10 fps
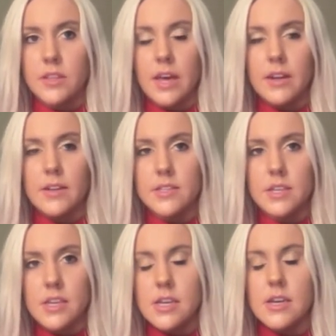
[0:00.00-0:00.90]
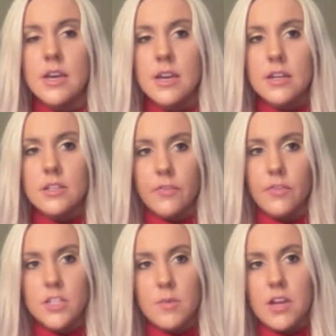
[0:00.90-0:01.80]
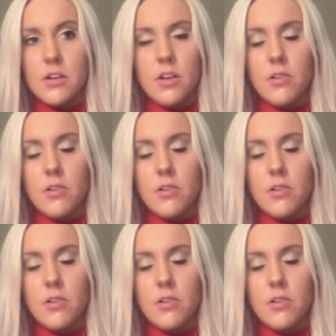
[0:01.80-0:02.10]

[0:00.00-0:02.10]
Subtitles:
That is the key difference maker.